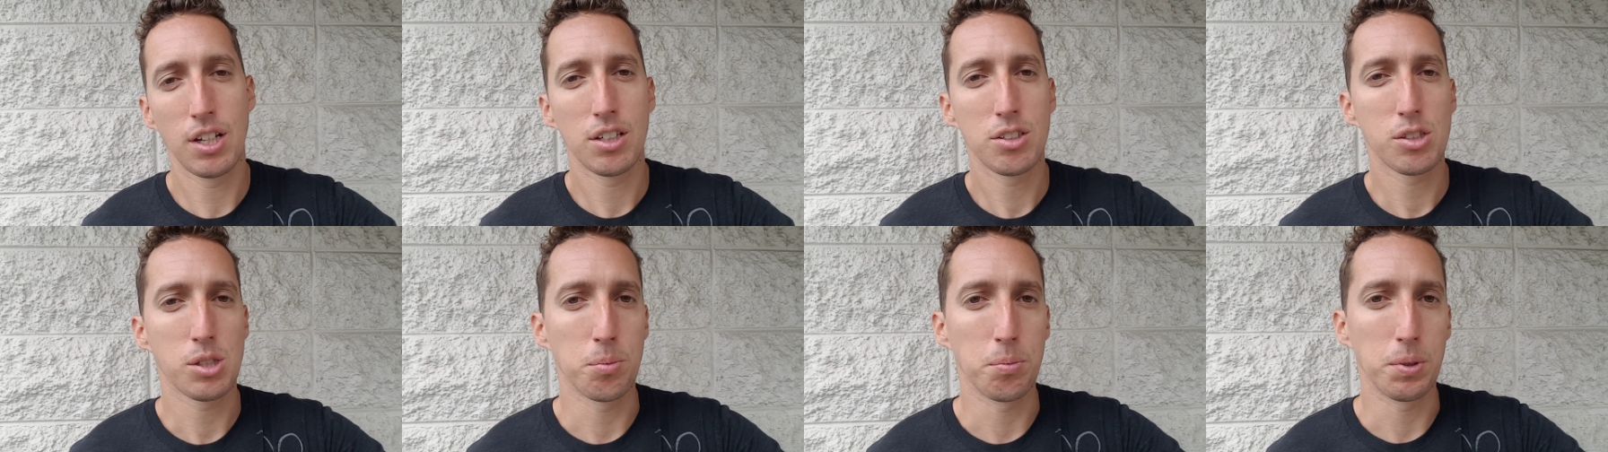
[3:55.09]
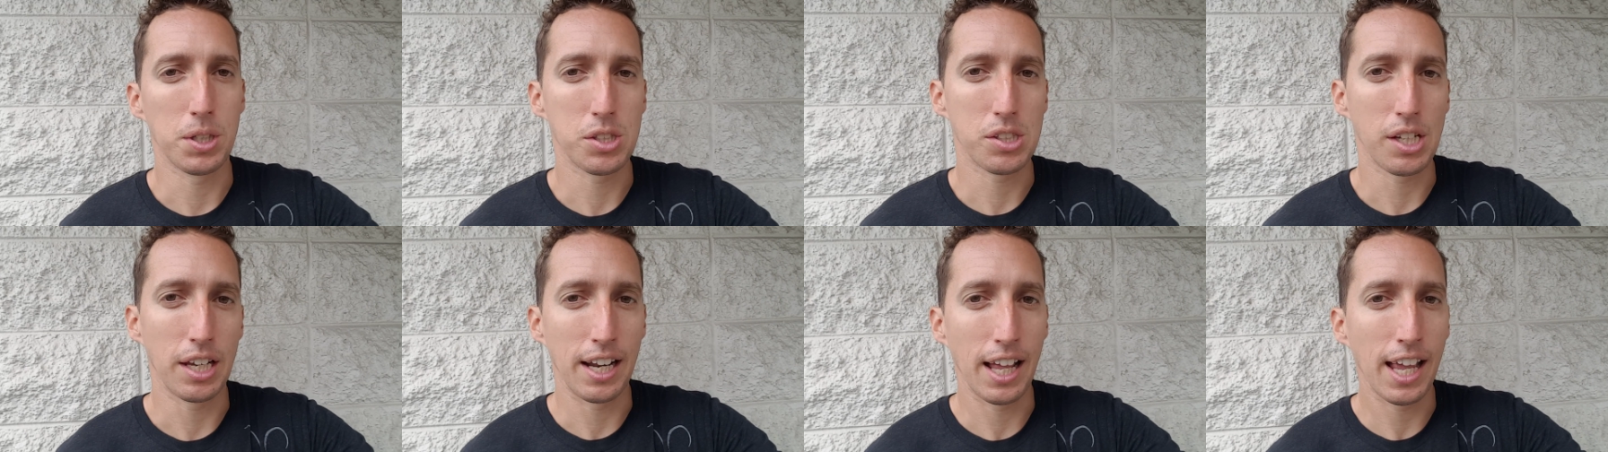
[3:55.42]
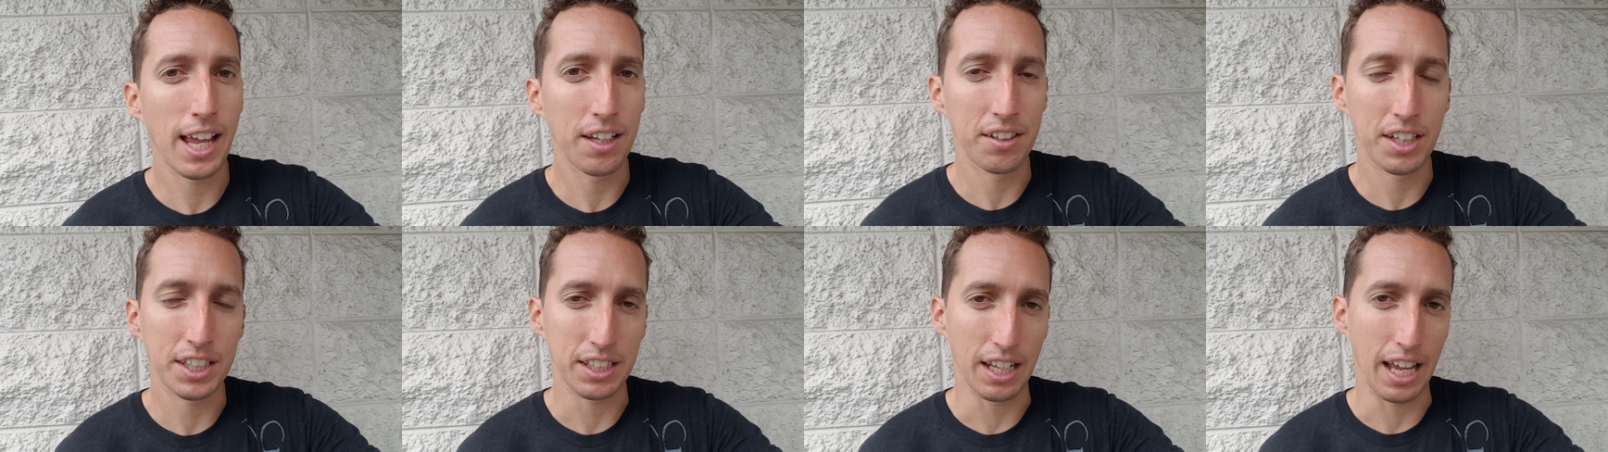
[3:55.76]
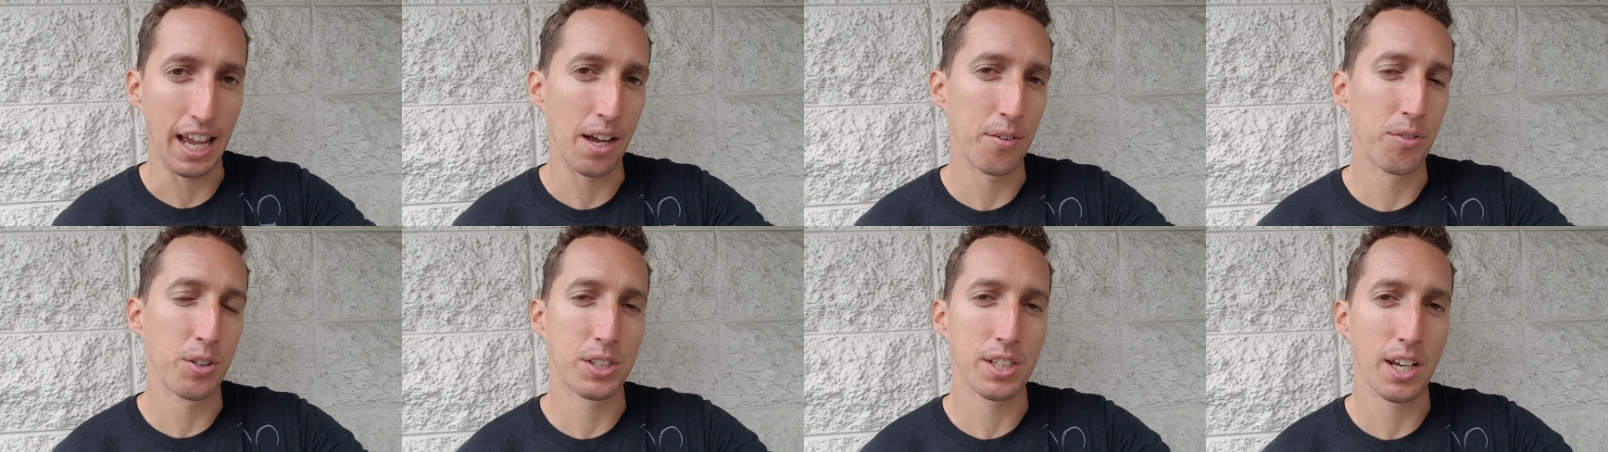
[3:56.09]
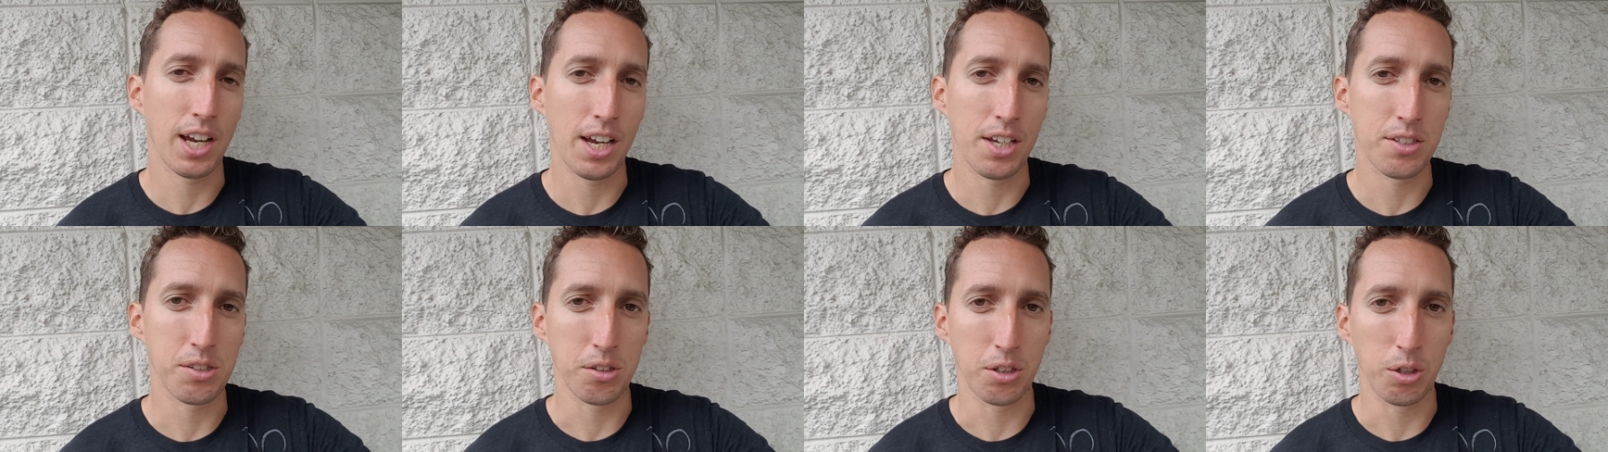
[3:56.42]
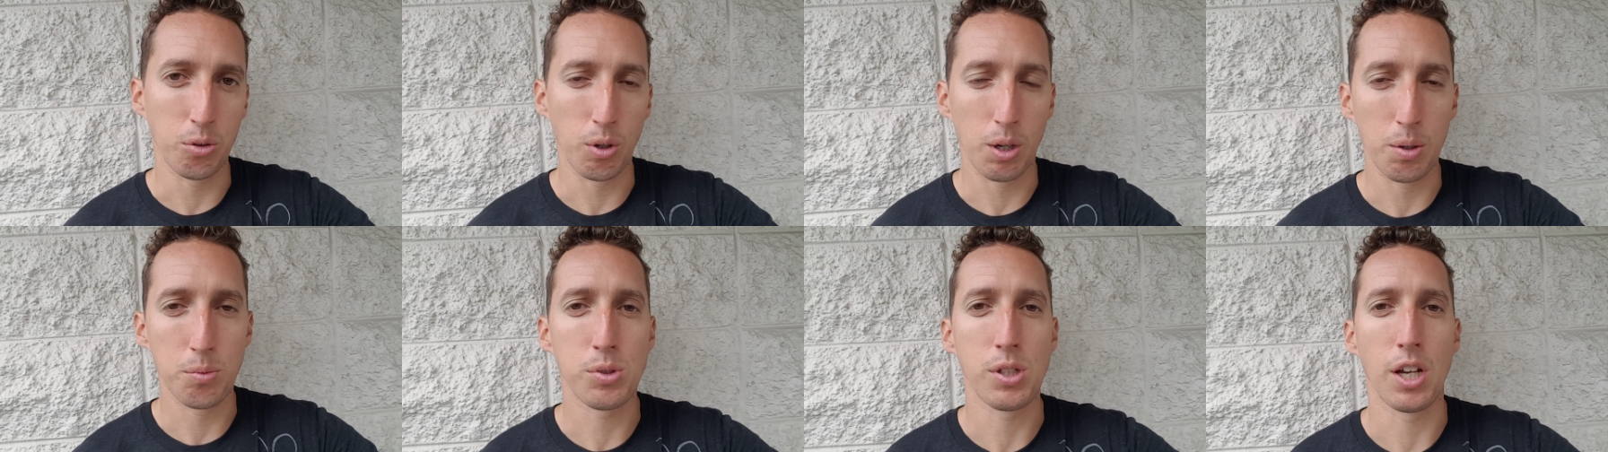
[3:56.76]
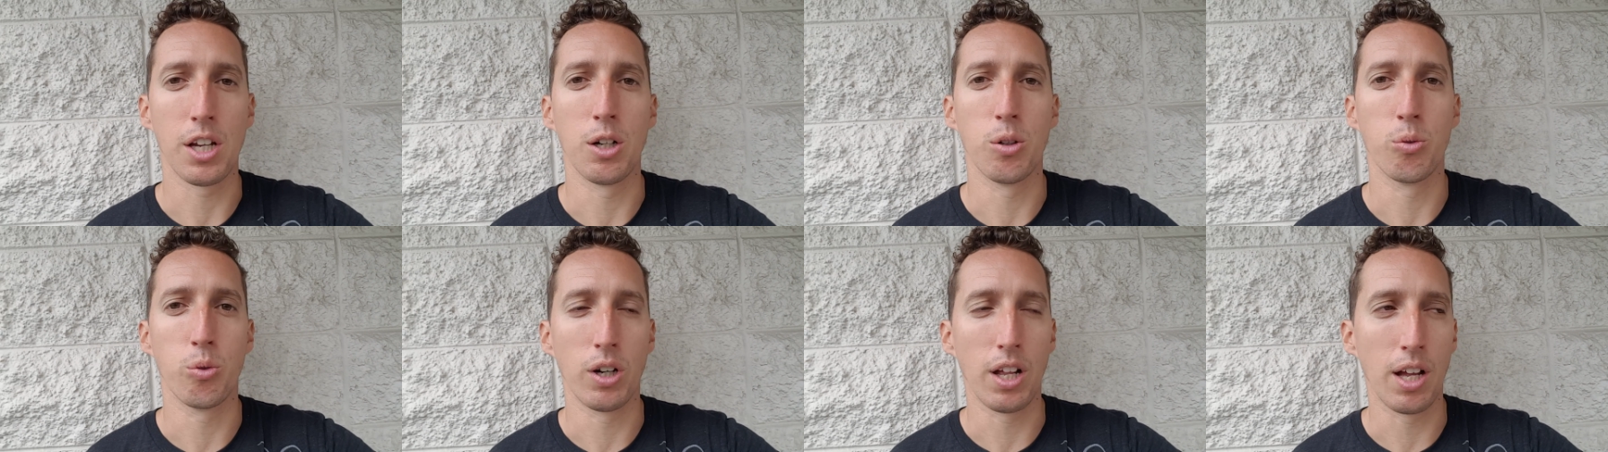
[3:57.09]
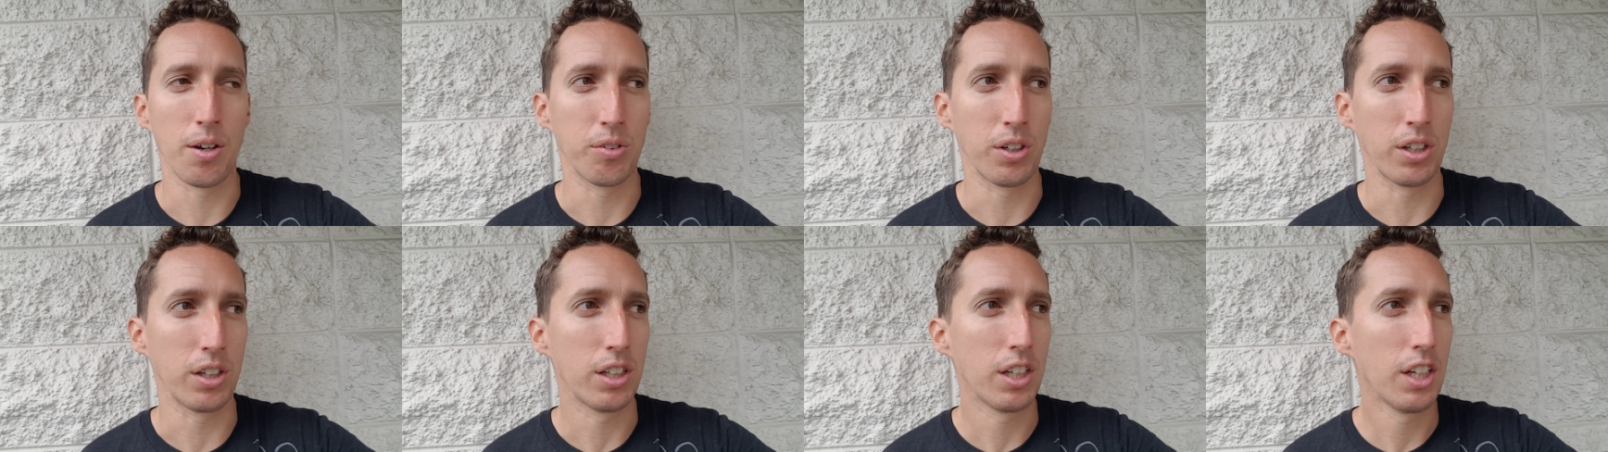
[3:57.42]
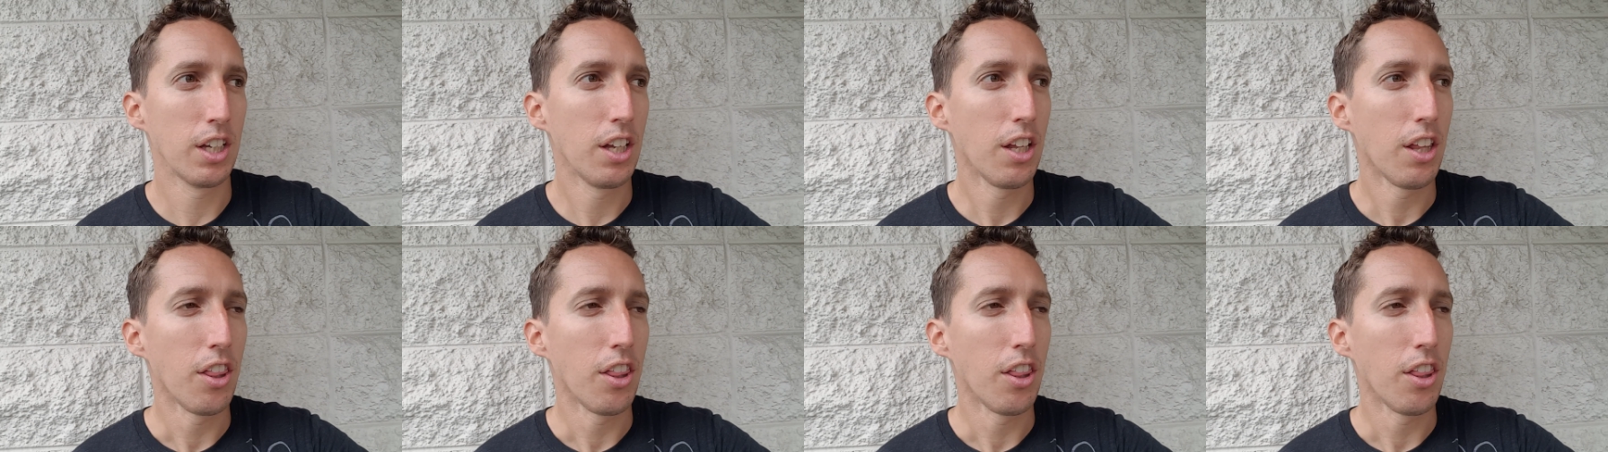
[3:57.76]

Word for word: somebody saying, hey, I'd like to advertise on your website or whatever.